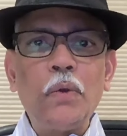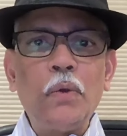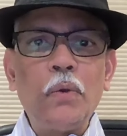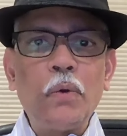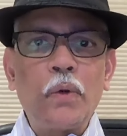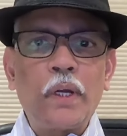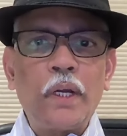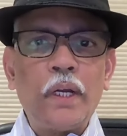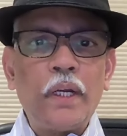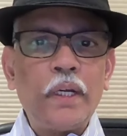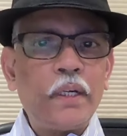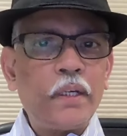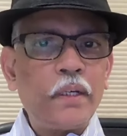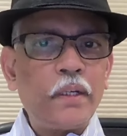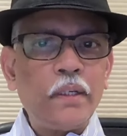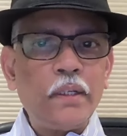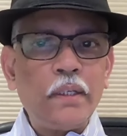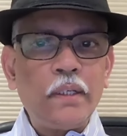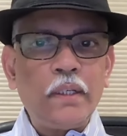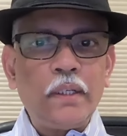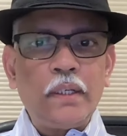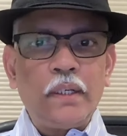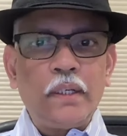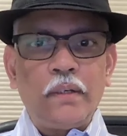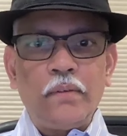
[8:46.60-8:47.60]
look at
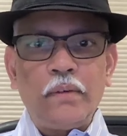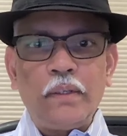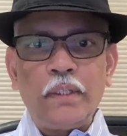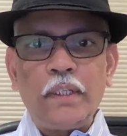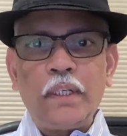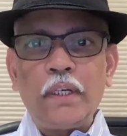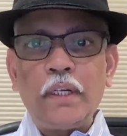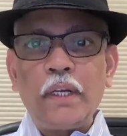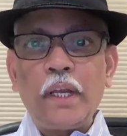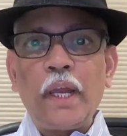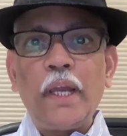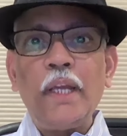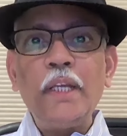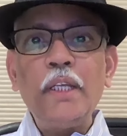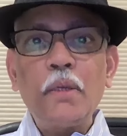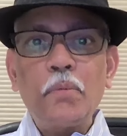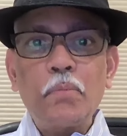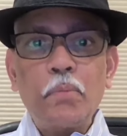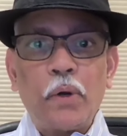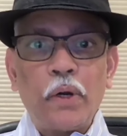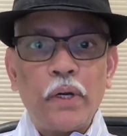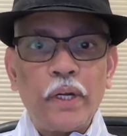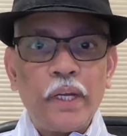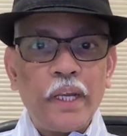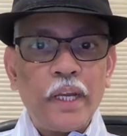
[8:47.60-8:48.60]
whether either
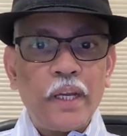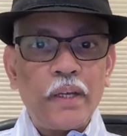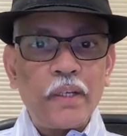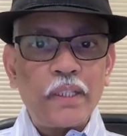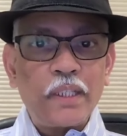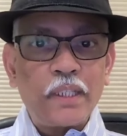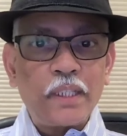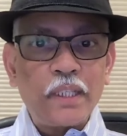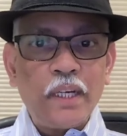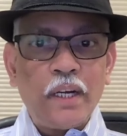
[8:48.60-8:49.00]
party has